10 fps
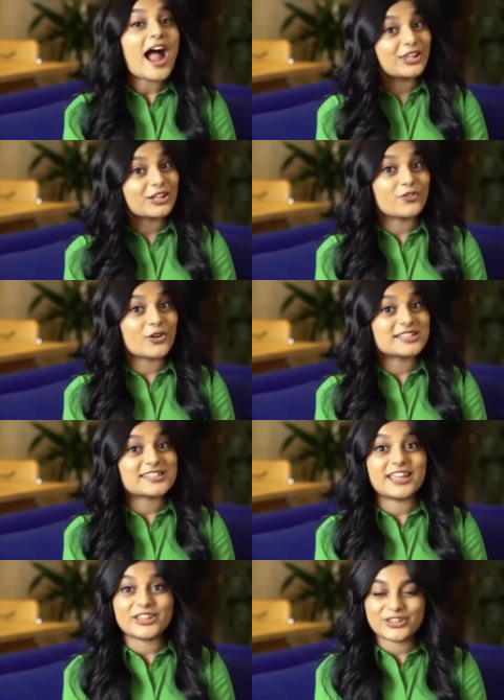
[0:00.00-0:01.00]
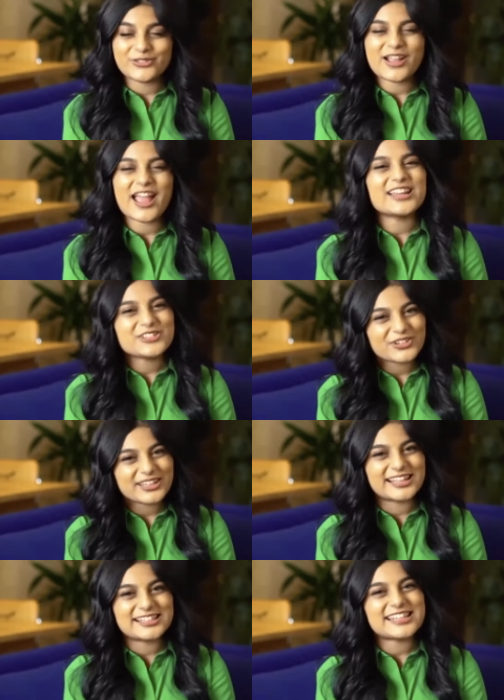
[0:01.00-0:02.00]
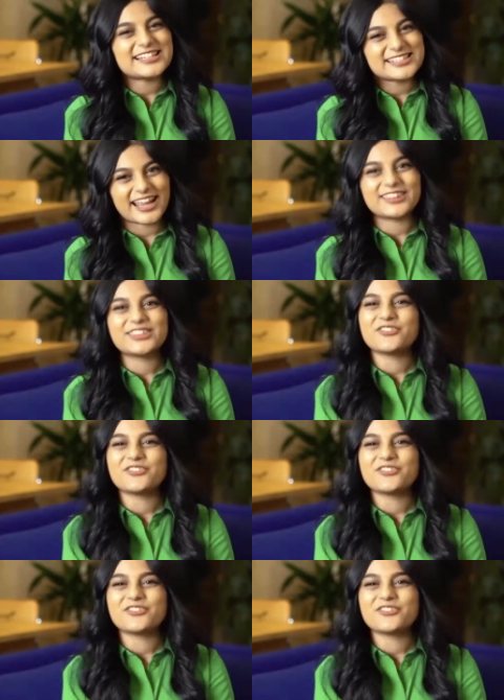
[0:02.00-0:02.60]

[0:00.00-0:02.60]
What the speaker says: I look forward to seeing you and your kids inside the